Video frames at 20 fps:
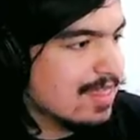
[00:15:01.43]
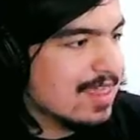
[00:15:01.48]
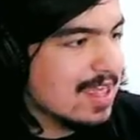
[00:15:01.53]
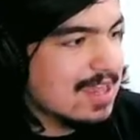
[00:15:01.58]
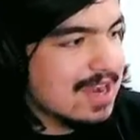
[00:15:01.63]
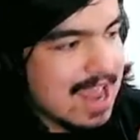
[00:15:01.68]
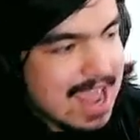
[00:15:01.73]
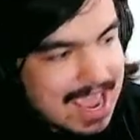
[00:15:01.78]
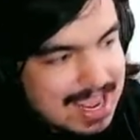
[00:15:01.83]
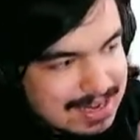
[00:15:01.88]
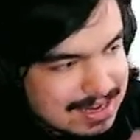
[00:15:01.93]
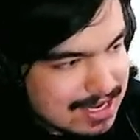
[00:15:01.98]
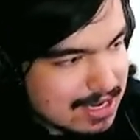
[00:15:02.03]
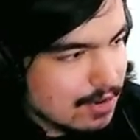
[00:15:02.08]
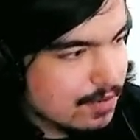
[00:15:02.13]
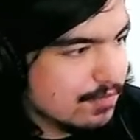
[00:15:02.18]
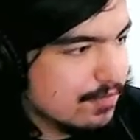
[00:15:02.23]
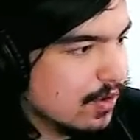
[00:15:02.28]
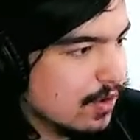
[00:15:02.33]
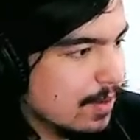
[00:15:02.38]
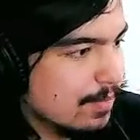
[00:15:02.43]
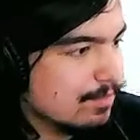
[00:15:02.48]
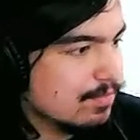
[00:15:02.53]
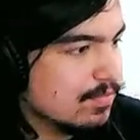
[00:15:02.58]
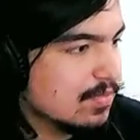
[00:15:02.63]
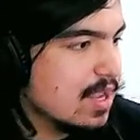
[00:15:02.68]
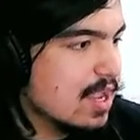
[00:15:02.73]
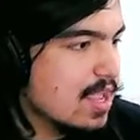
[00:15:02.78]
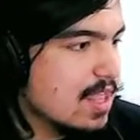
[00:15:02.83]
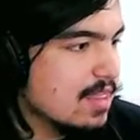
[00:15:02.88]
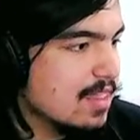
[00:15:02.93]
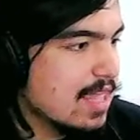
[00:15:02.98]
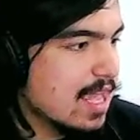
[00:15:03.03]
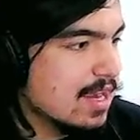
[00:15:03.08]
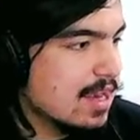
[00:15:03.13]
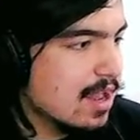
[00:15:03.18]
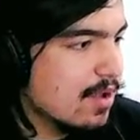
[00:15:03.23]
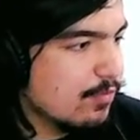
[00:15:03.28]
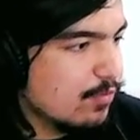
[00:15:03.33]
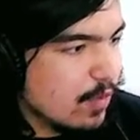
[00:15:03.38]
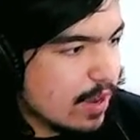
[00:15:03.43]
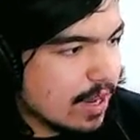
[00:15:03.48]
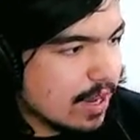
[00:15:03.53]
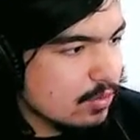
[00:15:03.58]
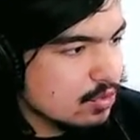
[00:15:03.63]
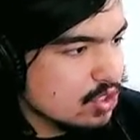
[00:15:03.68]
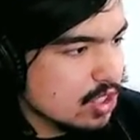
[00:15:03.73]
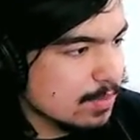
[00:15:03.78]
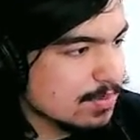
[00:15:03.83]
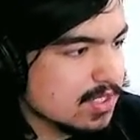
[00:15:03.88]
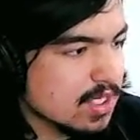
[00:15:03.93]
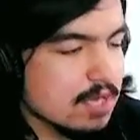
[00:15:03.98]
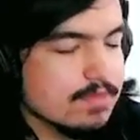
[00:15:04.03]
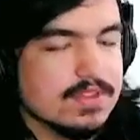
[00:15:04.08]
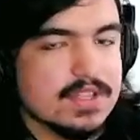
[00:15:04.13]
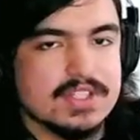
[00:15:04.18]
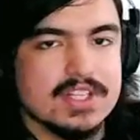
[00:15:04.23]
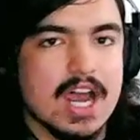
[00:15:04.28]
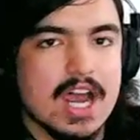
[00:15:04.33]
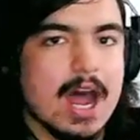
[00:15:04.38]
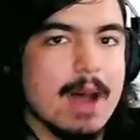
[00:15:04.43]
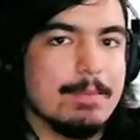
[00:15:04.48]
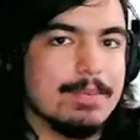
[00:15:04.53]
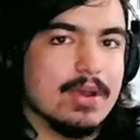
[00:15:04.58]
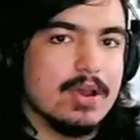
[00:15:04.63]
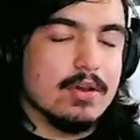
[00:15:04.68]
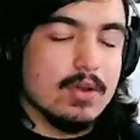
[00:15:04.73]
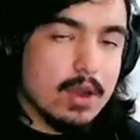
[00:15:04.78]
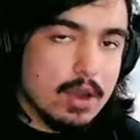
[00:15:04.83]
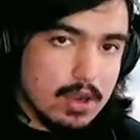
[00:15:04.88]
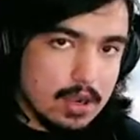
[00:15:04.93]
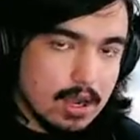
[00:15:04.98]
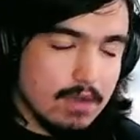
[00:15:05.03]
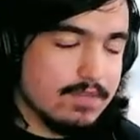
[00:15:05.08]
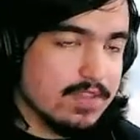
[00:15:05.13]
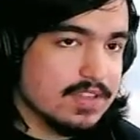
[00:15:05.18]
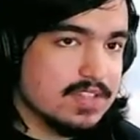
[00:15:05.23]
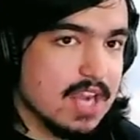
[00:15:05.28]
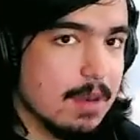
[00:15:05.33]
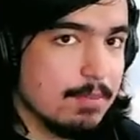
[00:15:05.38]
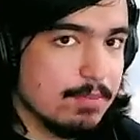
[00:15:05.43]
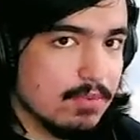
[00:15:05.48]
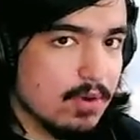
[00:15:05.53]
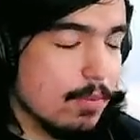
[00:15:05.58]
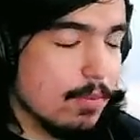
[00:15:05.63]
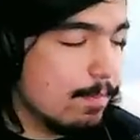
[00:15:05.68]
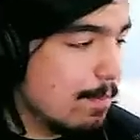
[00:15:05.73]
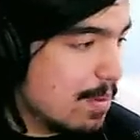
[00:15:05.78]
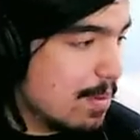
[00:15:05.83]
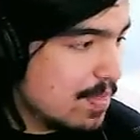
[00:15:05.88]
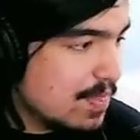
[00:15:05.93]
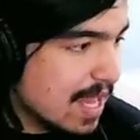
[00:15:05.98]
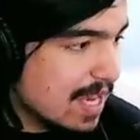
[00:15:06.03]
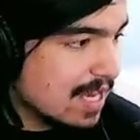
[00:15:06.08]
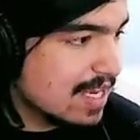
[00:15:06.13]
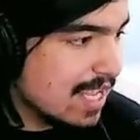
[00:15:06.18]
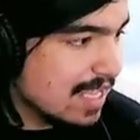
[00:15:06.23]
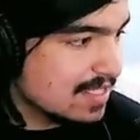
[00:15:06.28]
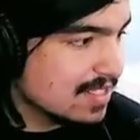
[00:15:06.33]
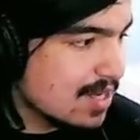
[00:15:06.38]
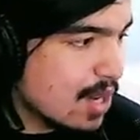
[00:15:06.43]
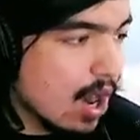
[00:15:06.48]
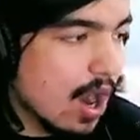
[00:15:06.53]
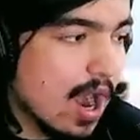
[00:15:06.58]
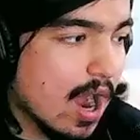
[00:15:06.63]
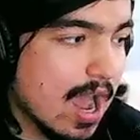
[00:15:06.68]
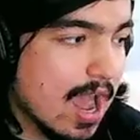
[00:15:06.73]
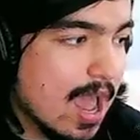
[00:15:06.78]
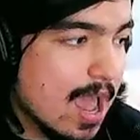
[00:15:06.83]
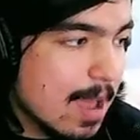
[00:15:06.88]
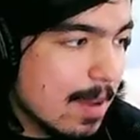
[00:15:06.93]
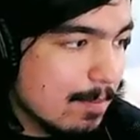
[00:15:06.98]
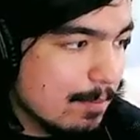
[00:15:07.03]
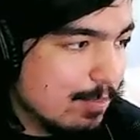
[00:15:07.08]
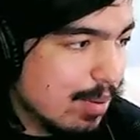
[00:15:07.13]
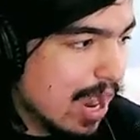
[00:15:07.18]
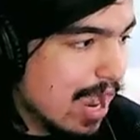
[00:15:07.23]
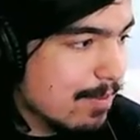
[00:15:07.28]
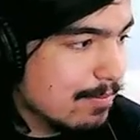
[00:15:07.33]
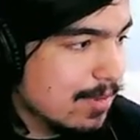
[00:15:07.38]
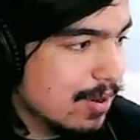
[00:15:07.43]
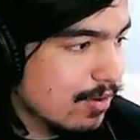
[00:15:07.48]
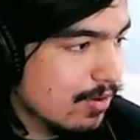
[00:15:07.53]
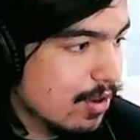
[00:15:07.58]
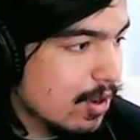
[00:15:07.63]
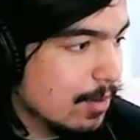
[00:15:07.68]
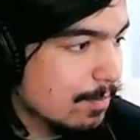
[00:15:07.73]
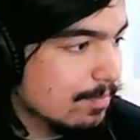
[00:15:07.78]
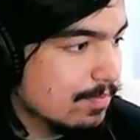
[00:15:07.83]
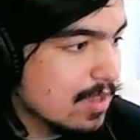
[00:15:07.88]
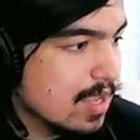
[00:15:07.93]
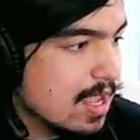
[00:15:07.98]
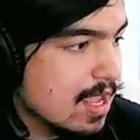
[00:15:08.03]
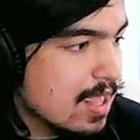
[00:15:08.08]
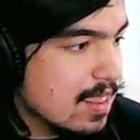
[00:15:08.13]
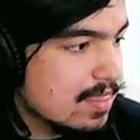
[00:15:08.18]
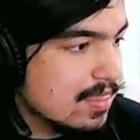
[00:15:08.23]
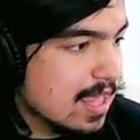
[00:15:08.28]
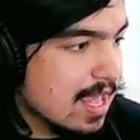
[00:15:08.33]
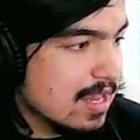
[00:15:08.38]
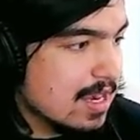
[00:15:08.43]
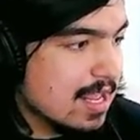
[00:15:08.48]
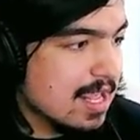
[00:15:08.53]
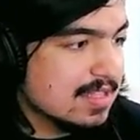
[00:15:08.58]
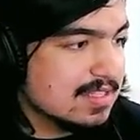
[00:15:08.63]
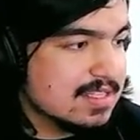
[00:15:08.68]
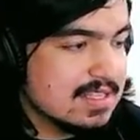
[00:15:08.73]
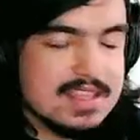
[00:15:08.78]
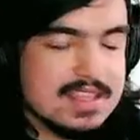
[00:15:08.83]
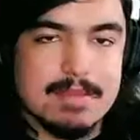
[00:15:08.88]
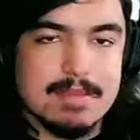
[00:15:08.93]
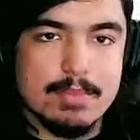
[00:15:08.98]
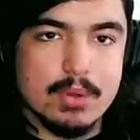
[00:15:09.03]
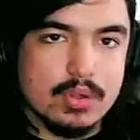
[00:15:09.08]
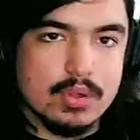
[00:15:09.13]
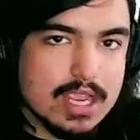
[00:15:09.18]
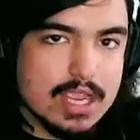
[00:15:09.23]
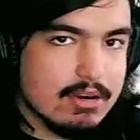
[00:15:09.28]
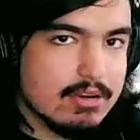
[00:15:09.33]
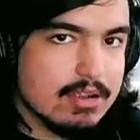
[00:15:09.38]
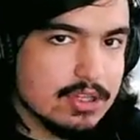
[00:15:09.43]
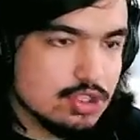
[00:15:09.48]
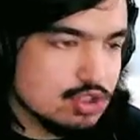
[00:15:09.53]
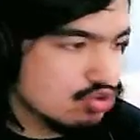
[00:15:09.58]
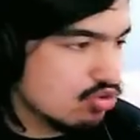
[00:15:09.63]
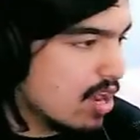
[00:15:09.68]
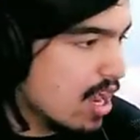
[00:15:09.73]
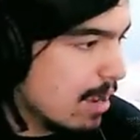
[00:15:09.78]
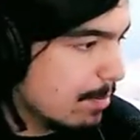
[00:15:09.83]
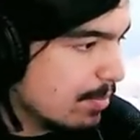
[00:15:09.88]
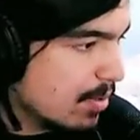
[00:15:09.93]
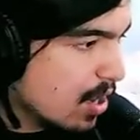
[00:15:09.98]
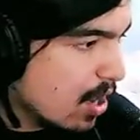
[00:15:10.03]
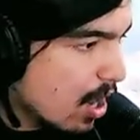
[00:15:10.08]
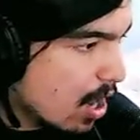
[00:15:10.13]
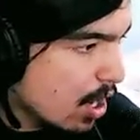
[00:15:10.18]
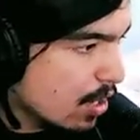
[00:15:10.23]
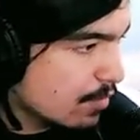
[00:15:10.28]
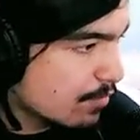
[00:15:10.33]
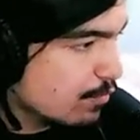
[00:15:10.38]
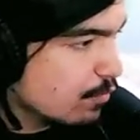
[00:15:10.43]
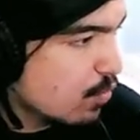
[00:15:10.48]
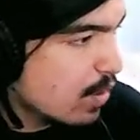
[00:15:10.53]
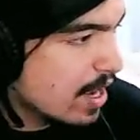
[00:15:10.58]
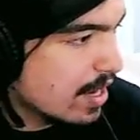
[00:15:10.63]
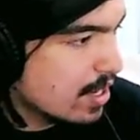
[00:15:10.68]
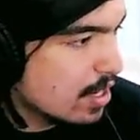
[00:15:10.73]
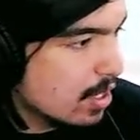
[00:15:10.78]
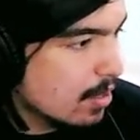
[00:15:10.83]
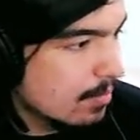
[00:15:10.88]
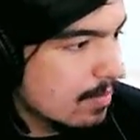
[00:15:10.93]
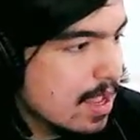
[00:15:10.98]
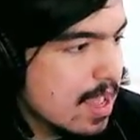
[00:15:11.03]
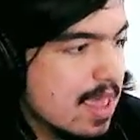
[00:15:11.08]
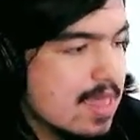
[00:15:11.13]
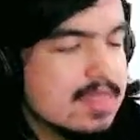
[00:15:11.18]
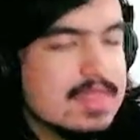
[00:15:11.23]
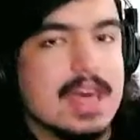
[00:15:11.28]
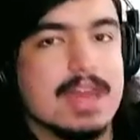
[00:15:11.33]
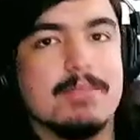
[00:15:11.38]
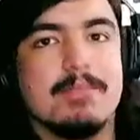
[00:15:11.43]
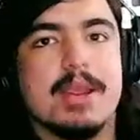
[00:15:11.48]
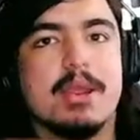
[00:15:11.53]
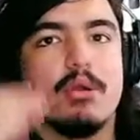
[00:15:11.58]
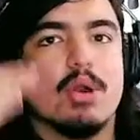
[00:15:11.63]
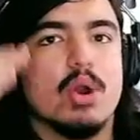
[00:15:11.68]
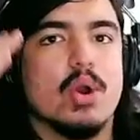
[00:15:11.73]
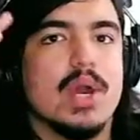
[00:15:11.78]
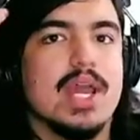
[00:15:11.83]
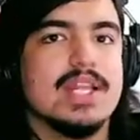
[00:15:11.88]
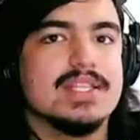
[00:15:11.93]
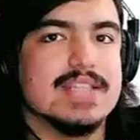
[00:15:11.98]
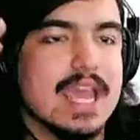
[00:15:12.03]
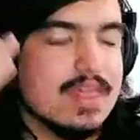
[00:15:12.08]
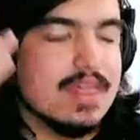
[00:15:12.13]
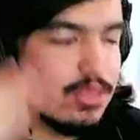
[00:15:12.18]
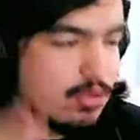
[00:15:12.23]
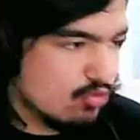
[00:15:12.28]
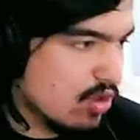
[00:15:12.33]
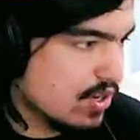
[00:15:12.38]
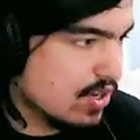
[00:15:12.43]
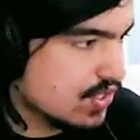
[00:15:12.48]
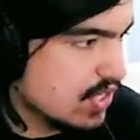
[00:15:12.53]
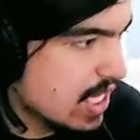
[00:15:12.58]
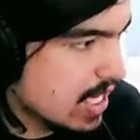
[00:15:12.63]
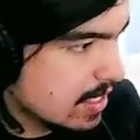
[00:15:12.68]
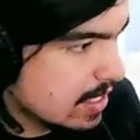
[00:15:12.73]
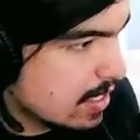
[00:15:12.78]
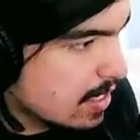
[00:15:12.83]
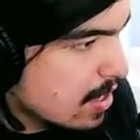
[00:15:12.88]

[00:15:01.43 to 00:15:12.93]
then a near fall. Then Fuego jumps off the top of the top rope, but then gets caught by Miro. Then hits the Bulgarian drop on Fuego. Then Miro hits a thrust kick